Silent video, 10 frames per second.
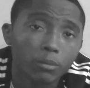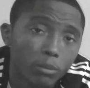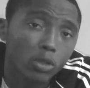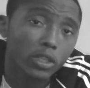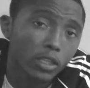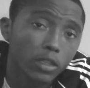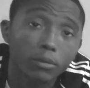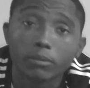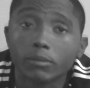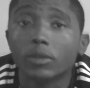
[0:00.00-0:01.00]
More to come.
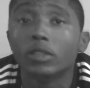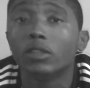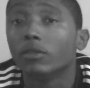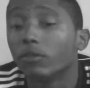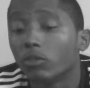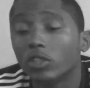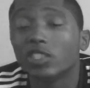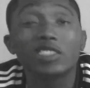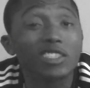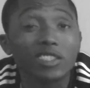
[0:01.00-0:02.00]
For real,
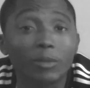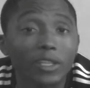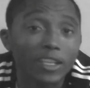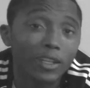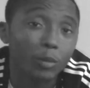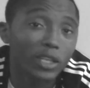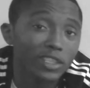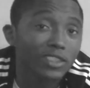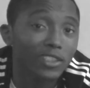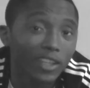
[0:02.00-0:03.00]
it's just the beginning, man.
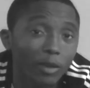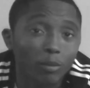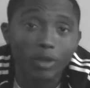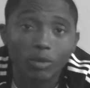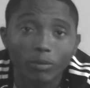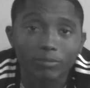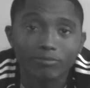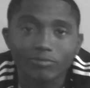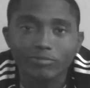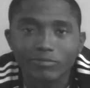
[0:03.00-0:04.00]
It's the debut.
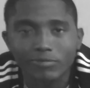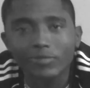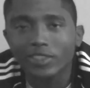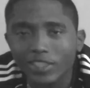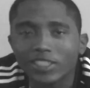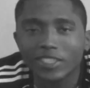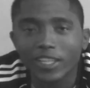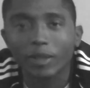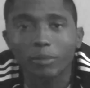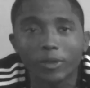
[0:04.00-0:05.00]
It's the
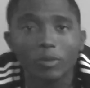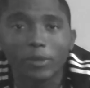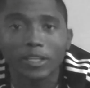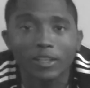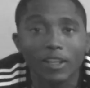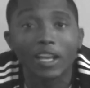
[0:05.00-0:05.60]
debut, man.